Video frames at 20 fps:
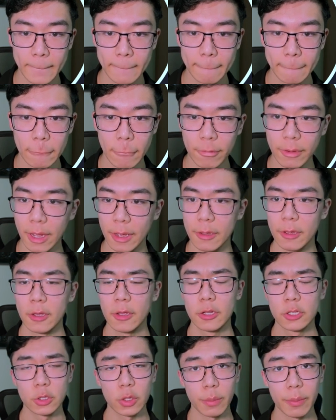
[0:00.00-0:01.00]
Okay,
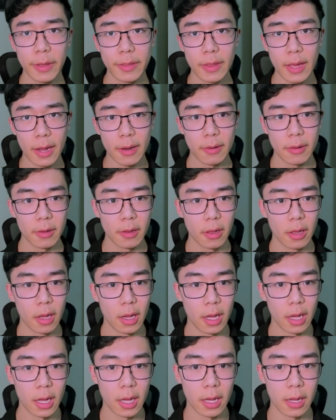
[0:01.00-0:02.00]
so we made that.
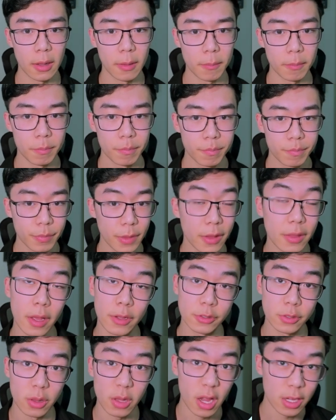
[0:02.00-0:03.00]
That
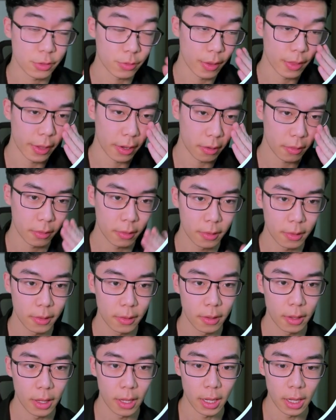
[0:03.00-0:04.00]
was a loss right there,
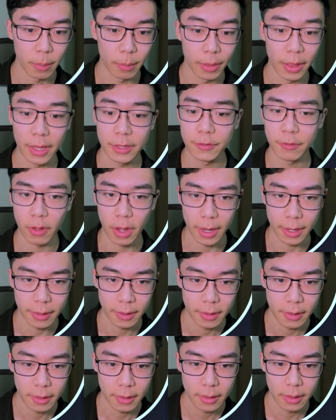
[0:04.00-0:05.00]
but that's fine.
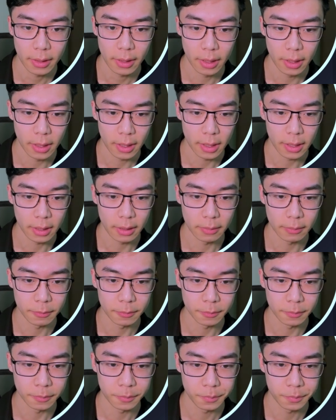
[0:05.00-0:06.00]

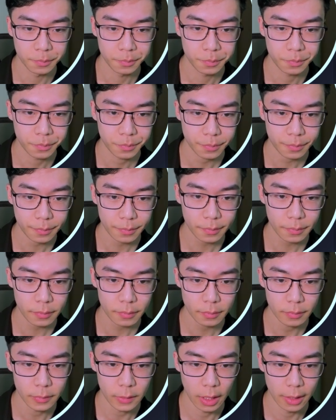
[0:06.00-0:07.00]

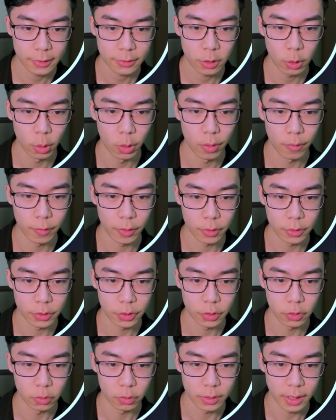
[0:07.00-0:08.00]
Let's go over
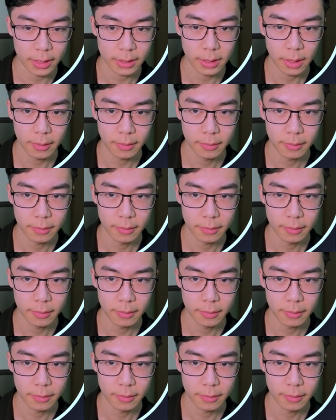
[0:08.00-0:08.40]
to Tesla,